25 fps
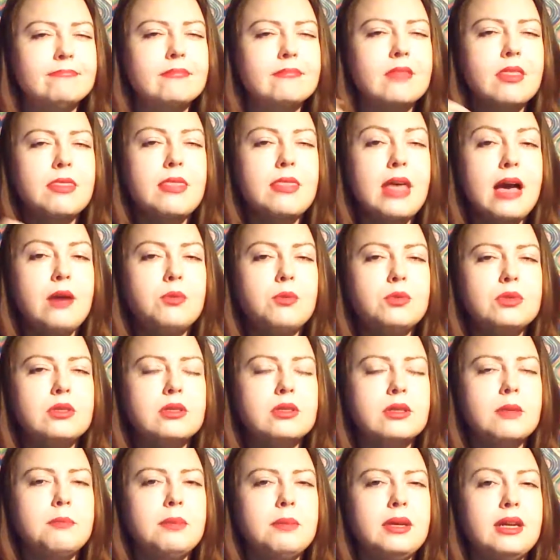that
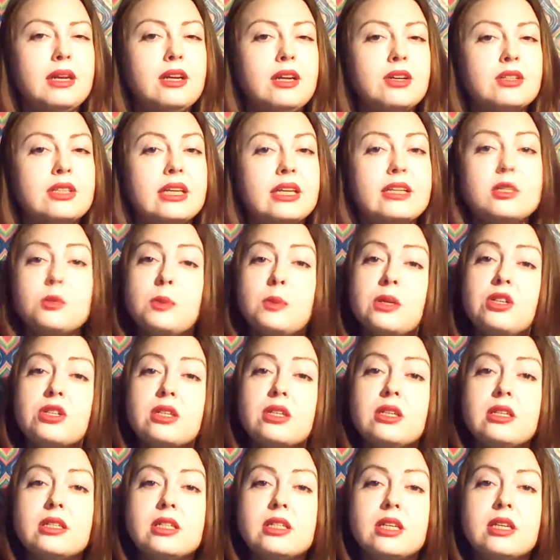was a bit irritating,
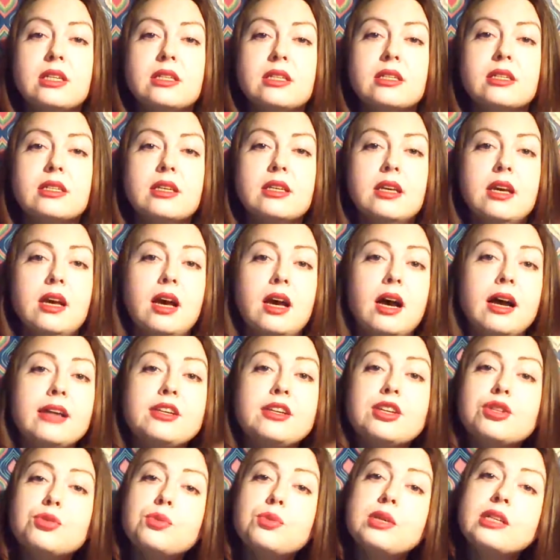especially since I
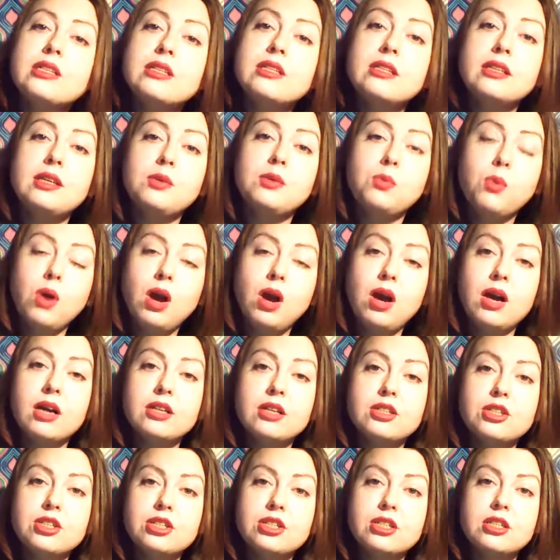just recently
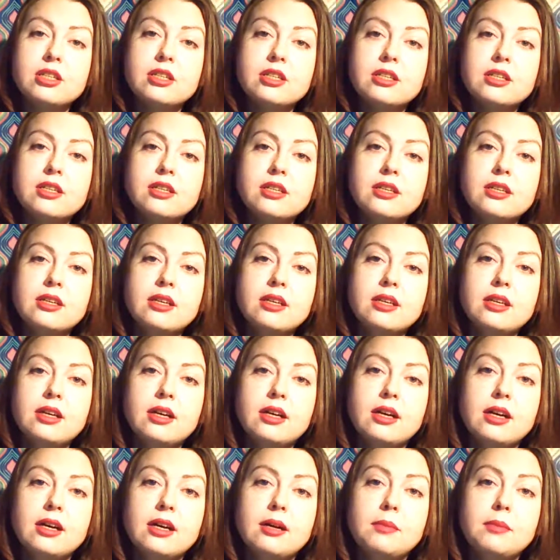watched
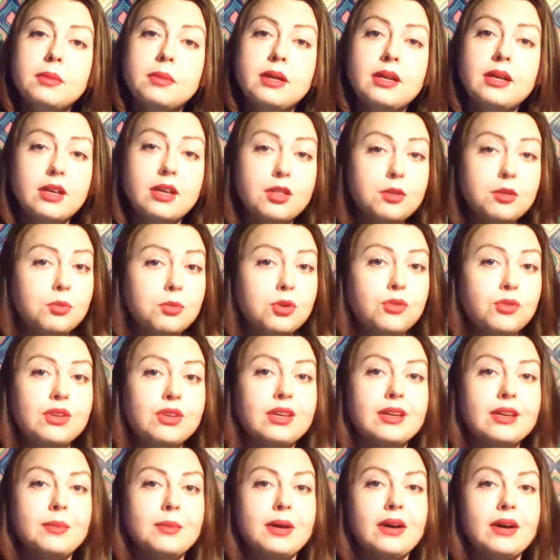another
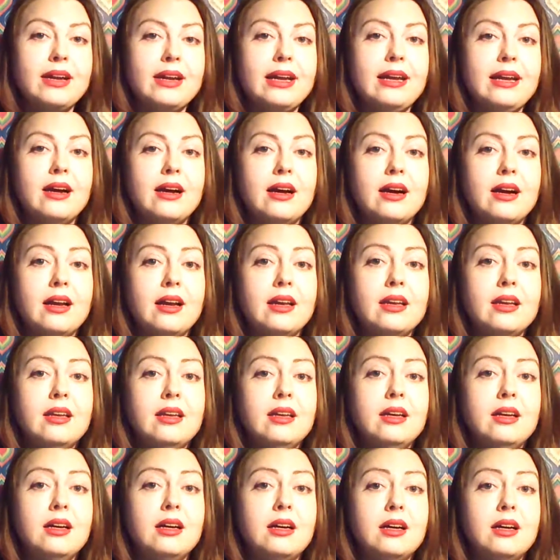movie about AI
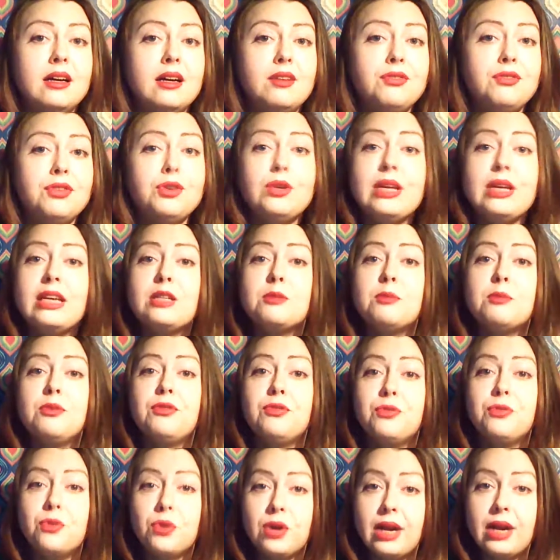a few days
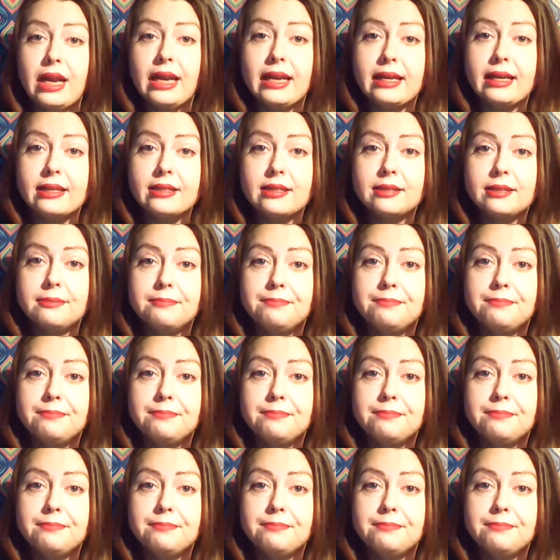beforehand,